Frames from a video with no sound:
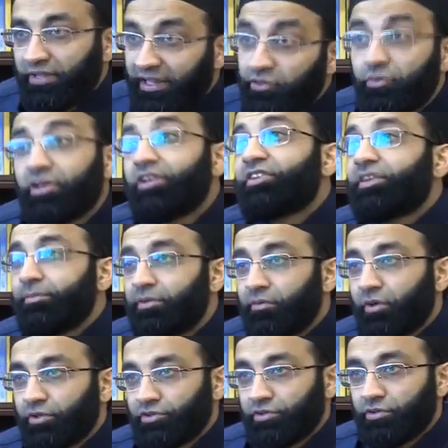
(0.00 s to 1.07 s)
Then you can skip the
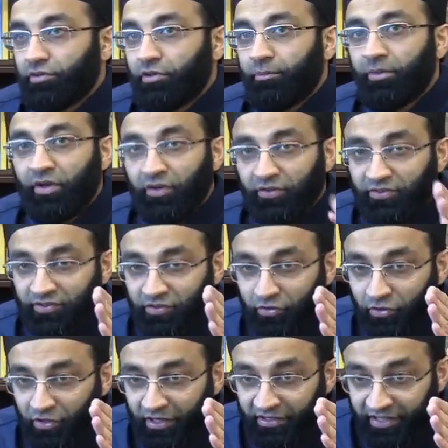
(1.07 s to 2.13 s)
washing, because
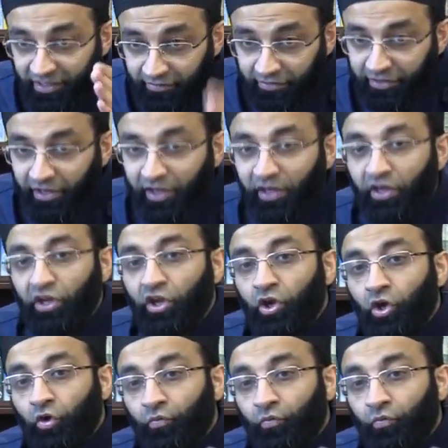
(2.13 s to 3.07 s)
at the end of the day